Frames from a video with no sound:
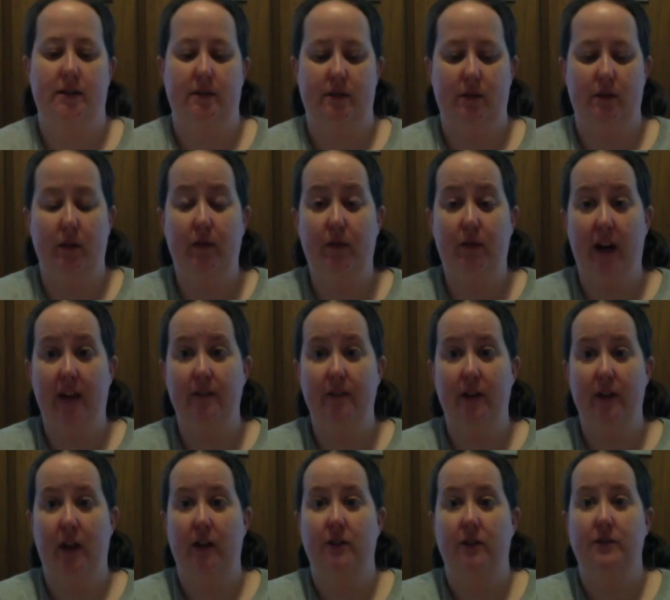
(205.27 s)
So
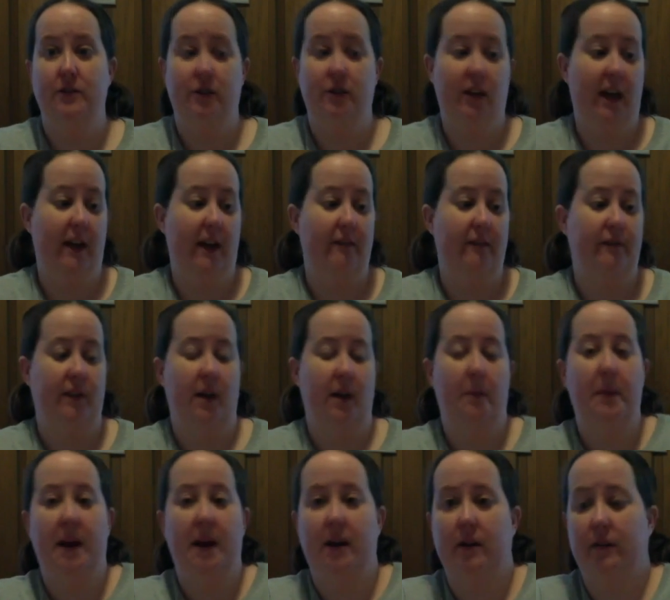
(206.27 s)
$5, you'll have a
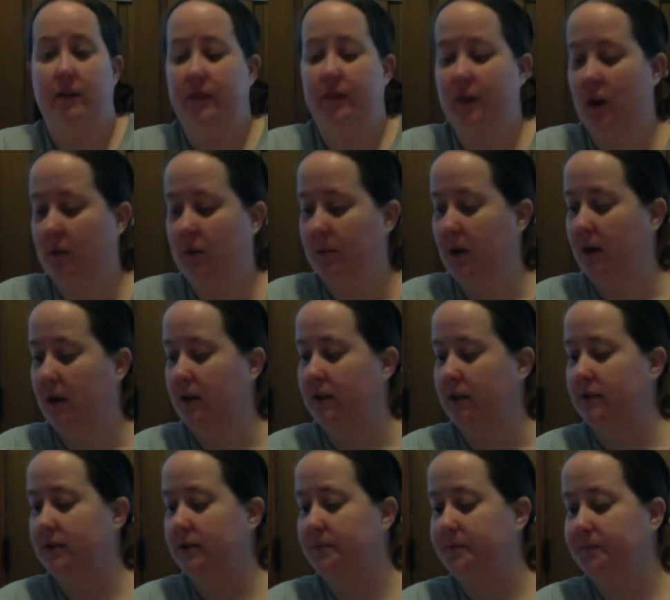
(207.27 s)
pair of sock
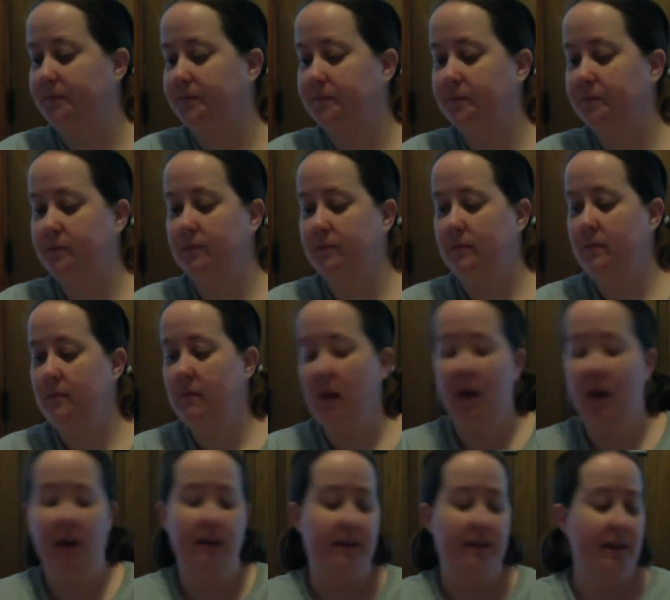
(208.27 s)
blockers.
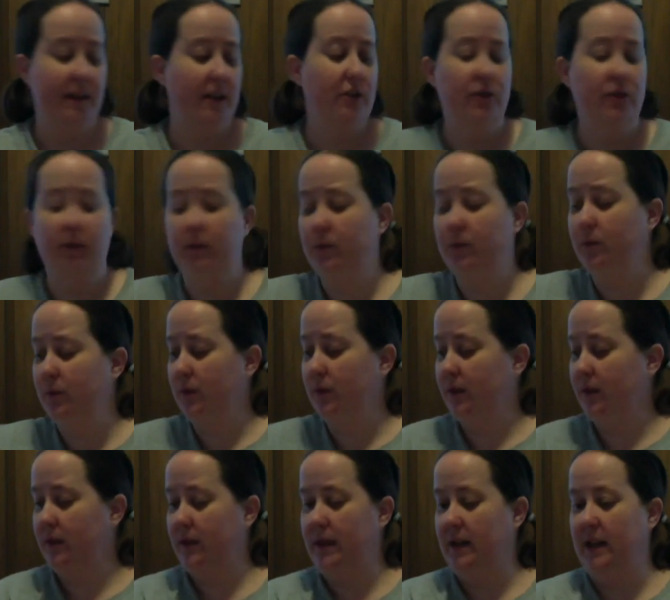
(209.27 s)
Things you
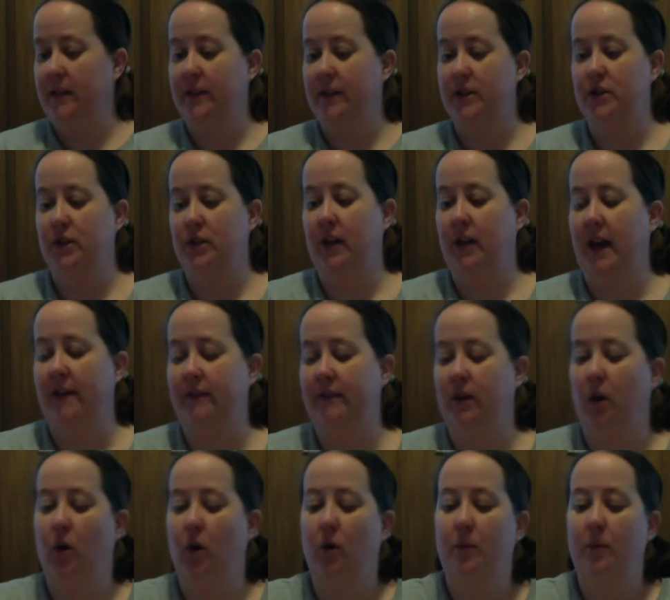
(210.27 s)
need that you'll have at
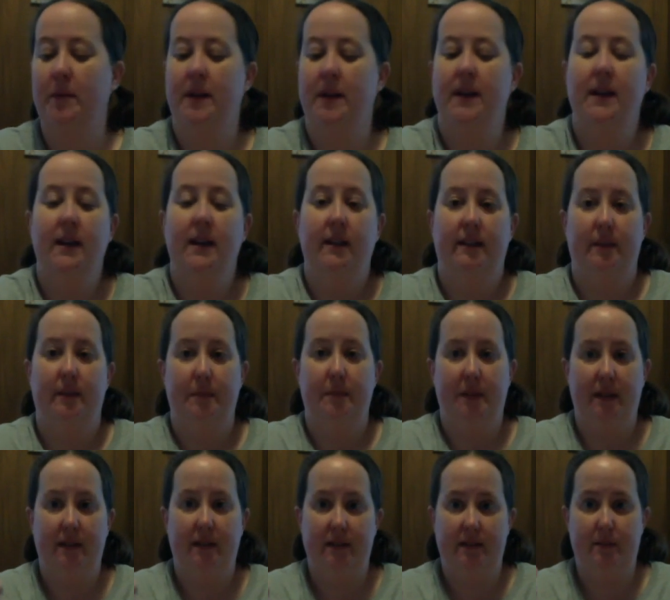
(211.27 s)
home, something
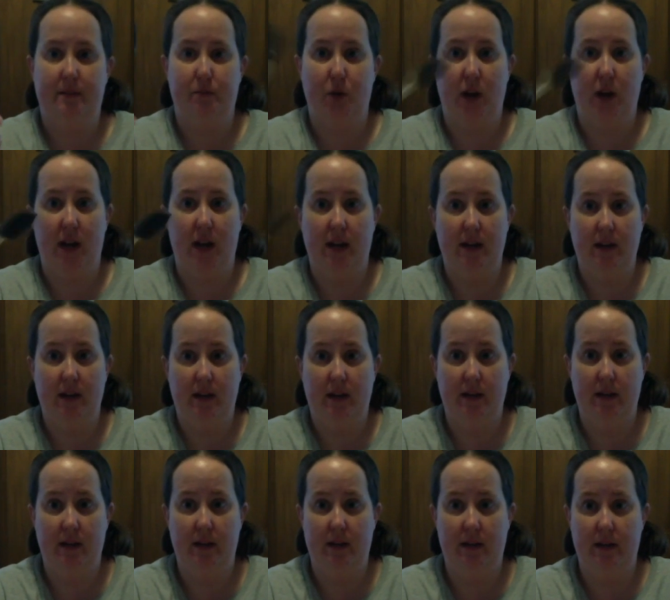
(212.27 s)
to spread
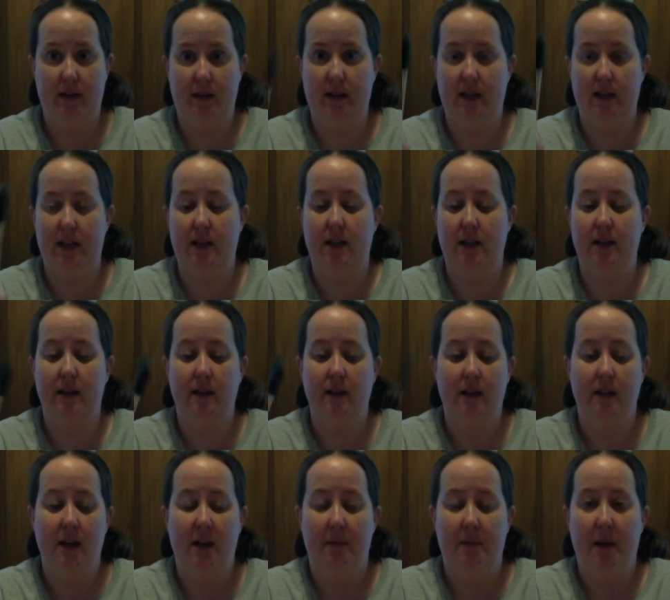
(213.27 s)
the
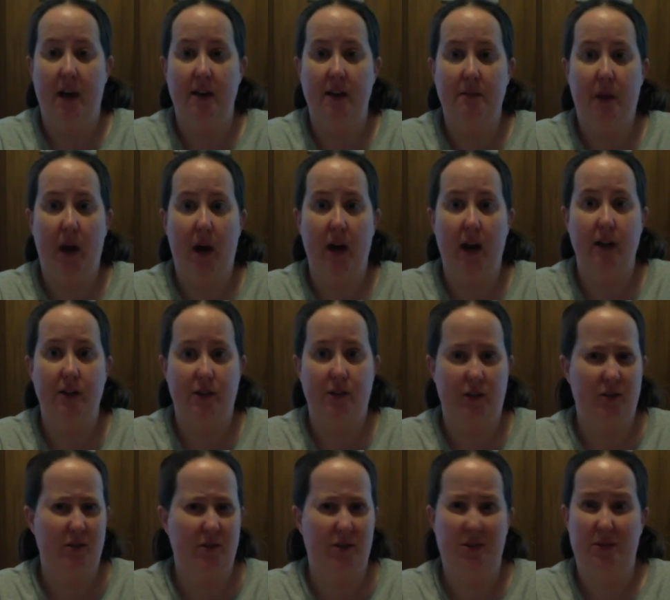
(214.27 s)
Mod Podge. You
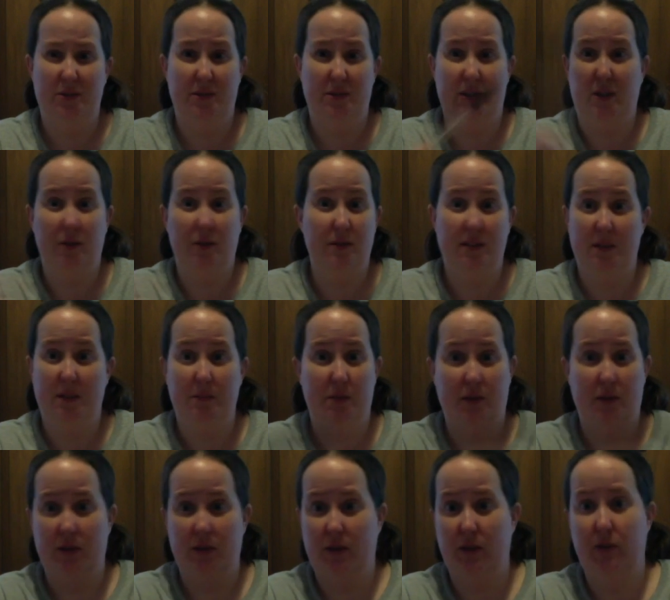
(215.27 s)
could use a Q-tip, you
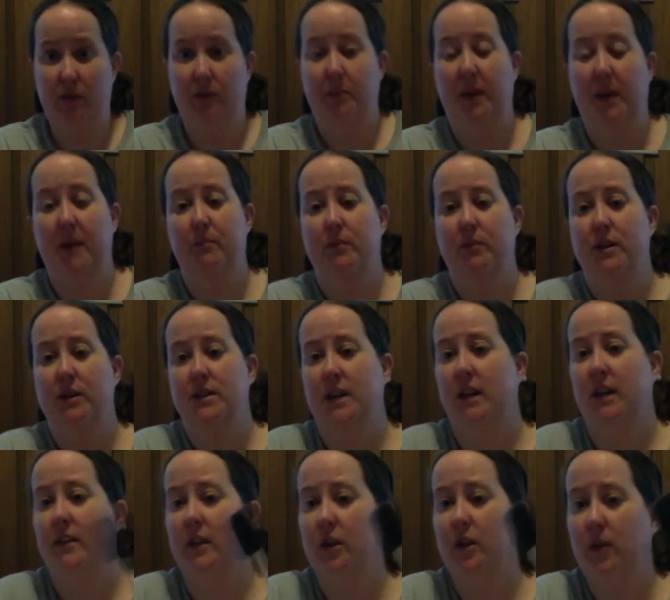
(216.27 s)
could use a paintbrush,
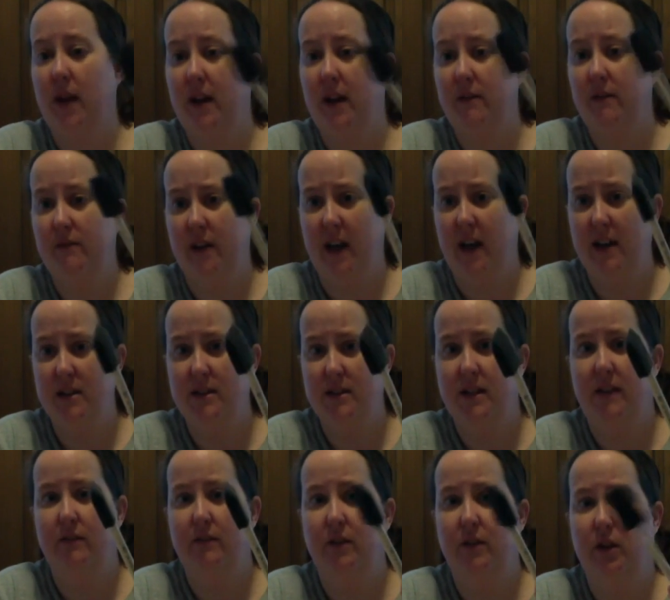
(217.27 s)
anything you have. I just
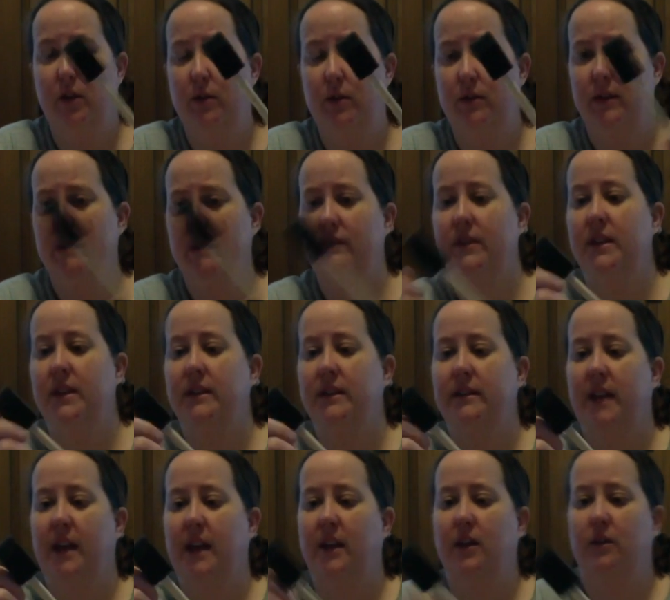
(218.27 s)
have a load of these
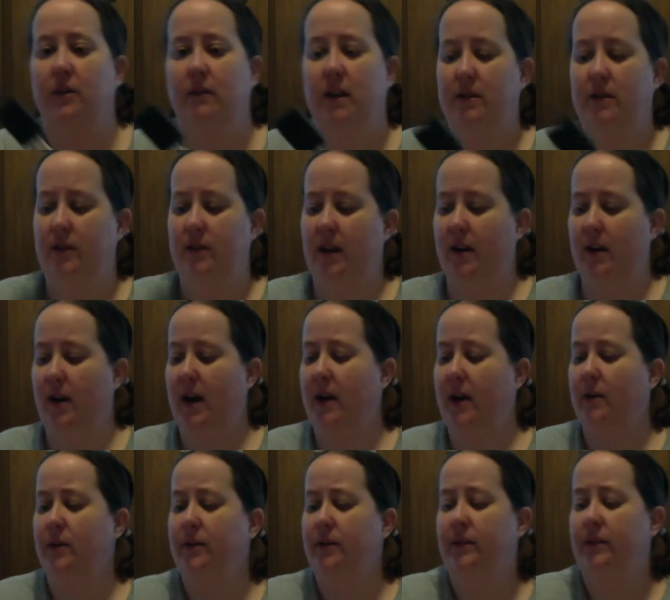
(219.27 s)
hanging around our
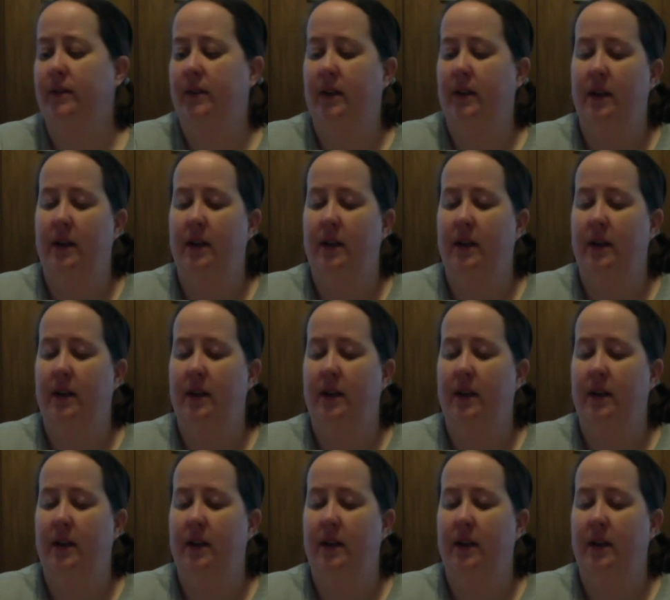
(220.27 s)
house.